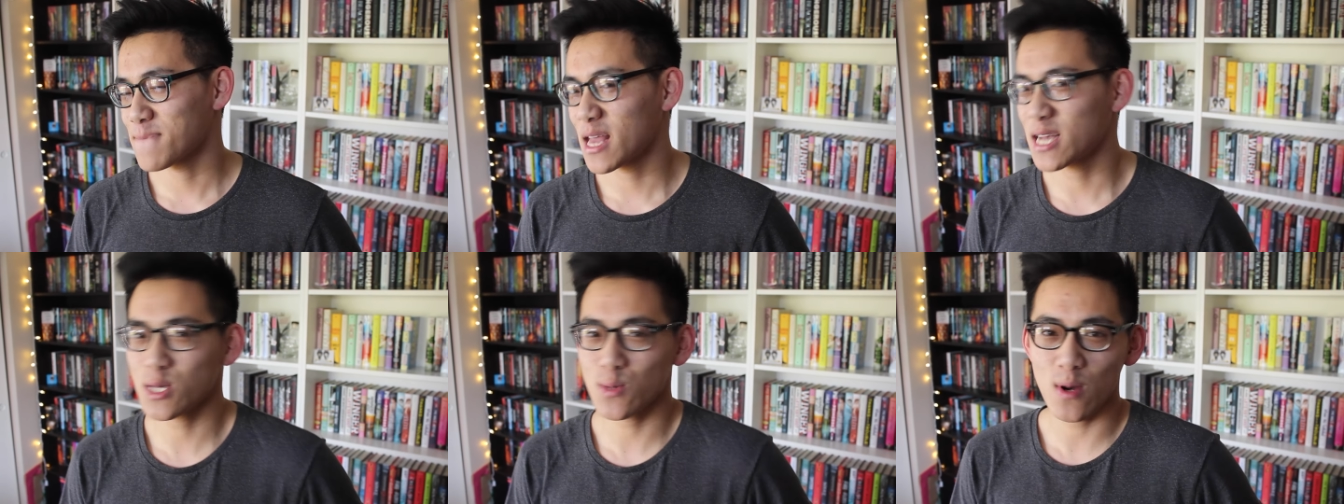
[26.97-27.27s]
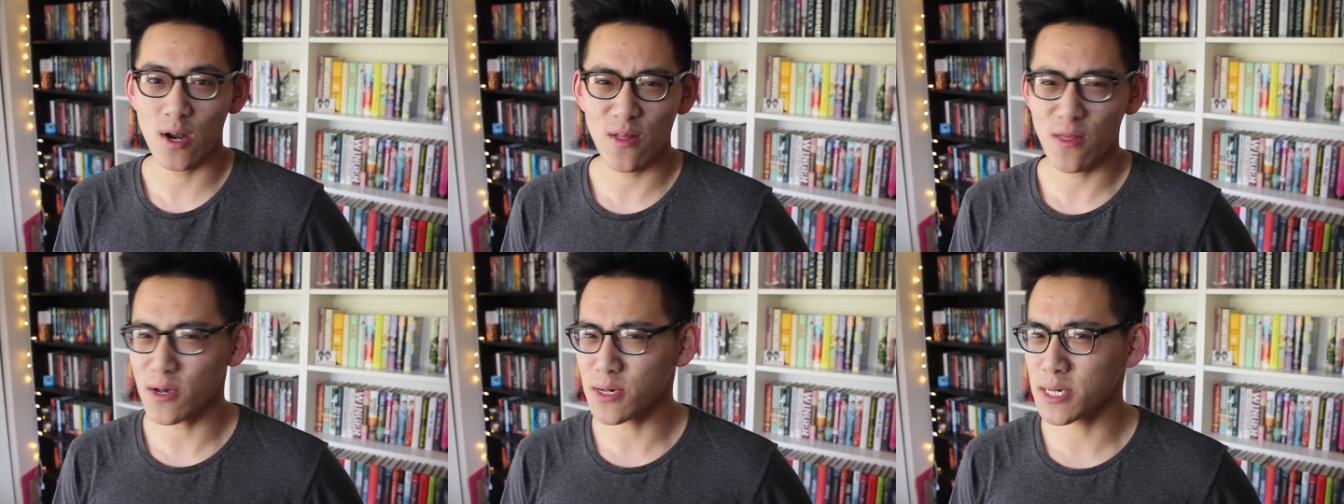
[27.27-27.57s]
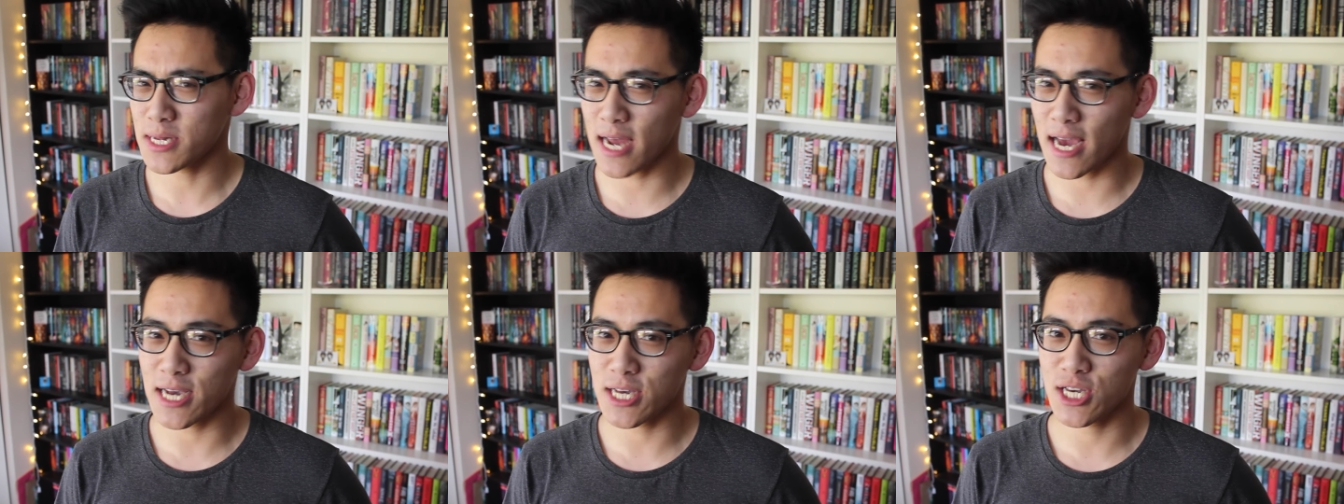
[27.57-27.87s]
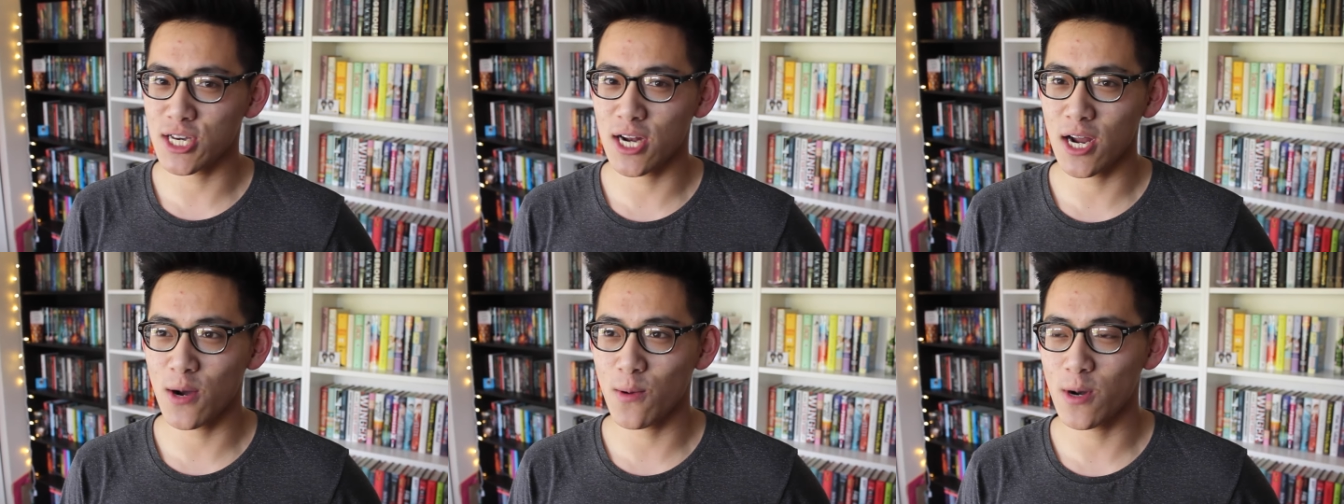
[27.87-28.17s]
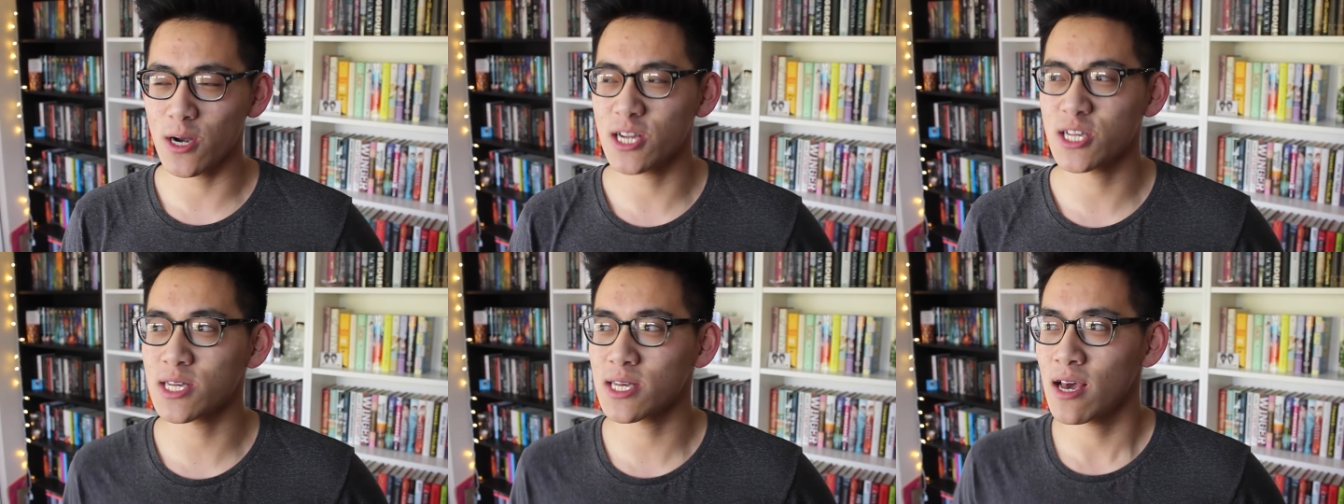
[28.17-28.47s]
It's one of those days, you know,
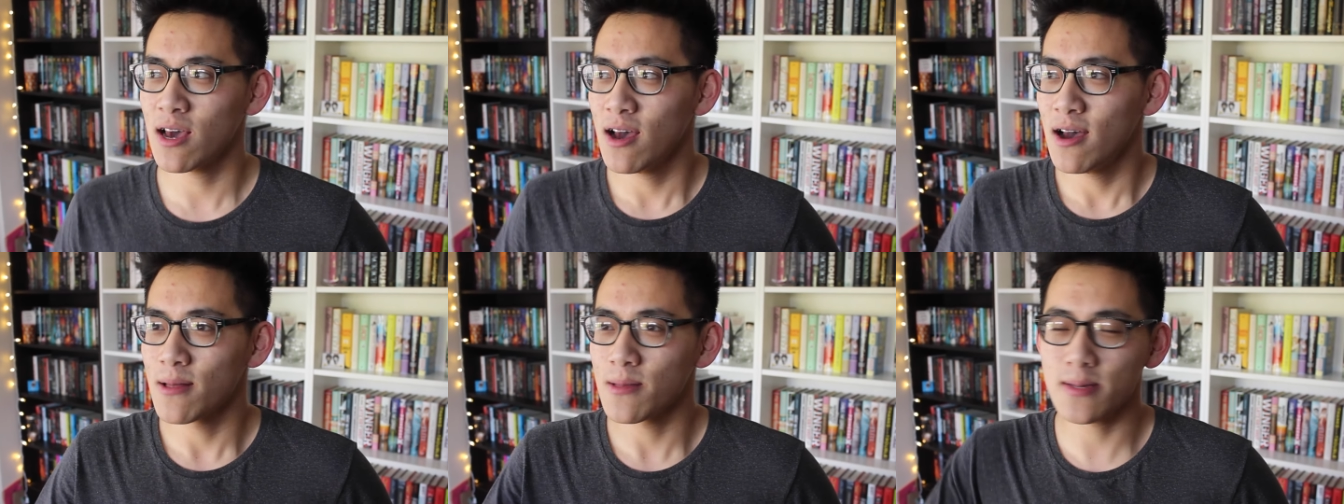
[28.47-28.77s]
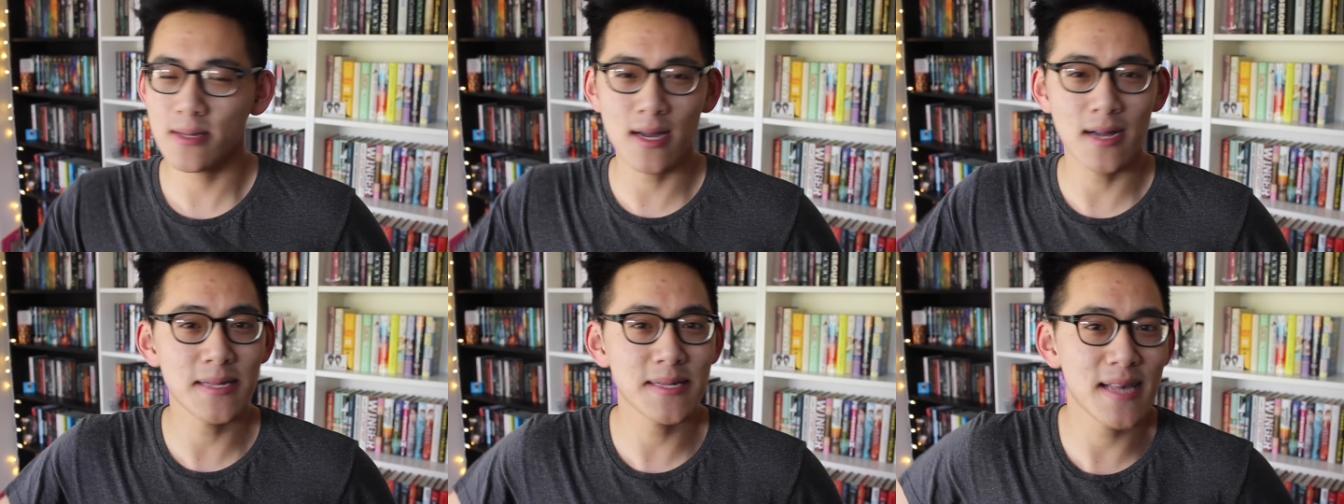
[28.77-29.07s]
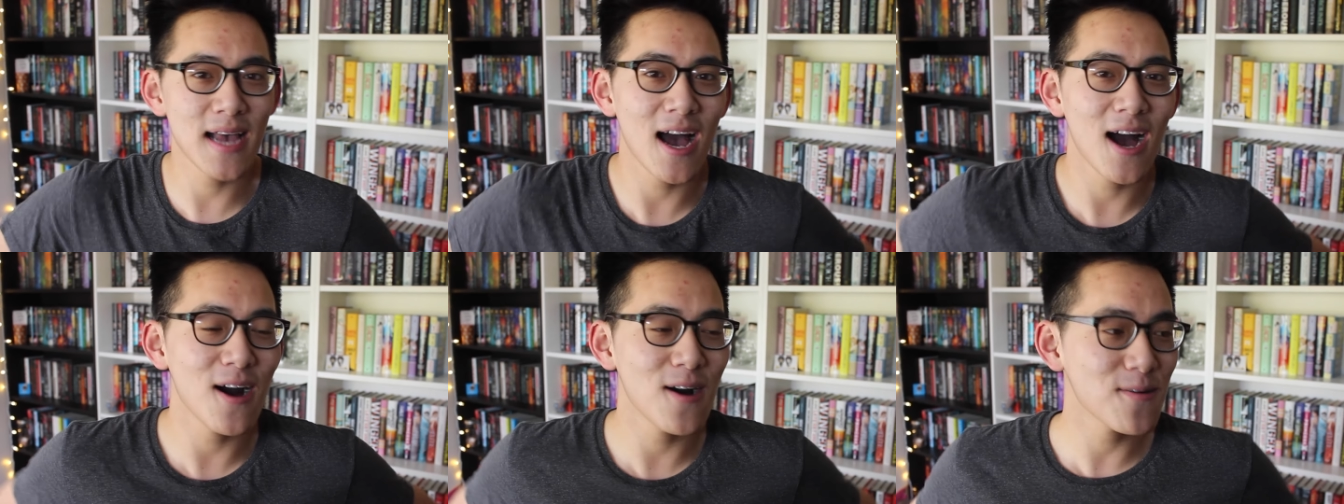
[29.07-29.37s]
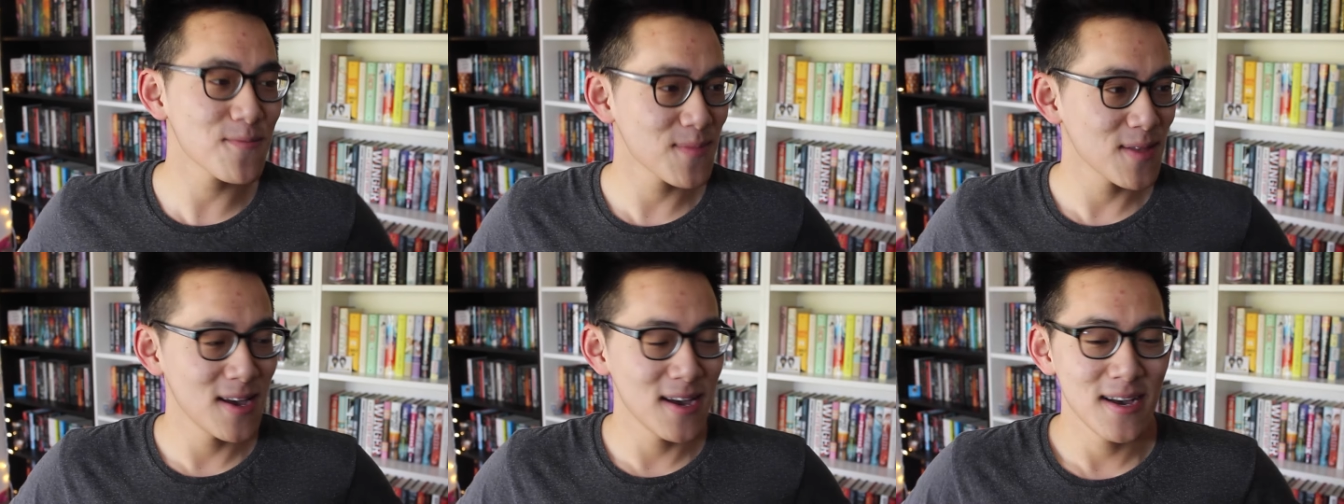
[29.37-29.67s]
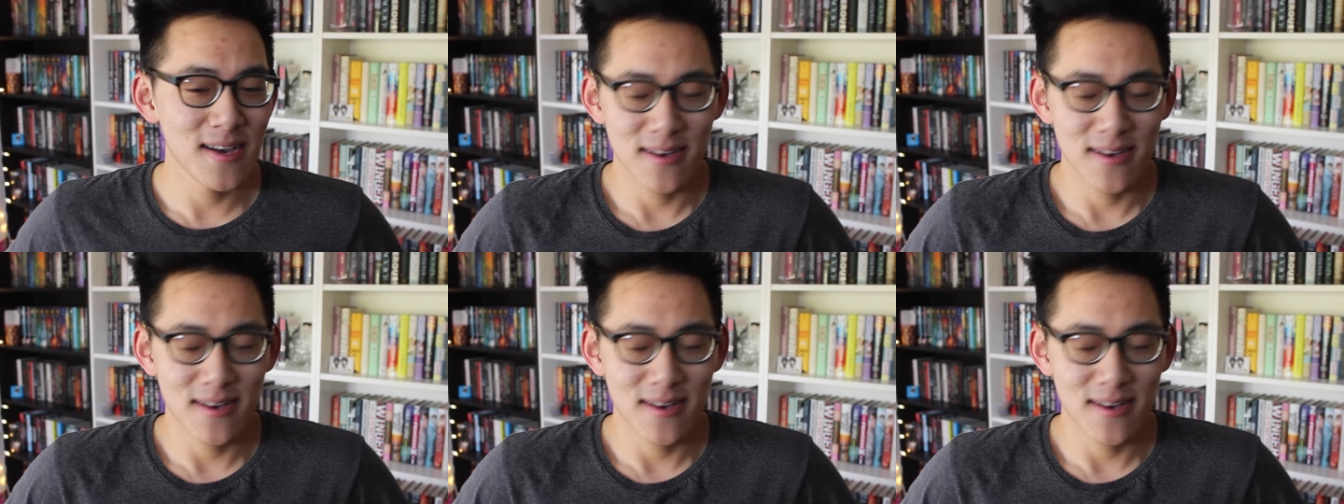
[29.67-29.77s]
when it's sun's out,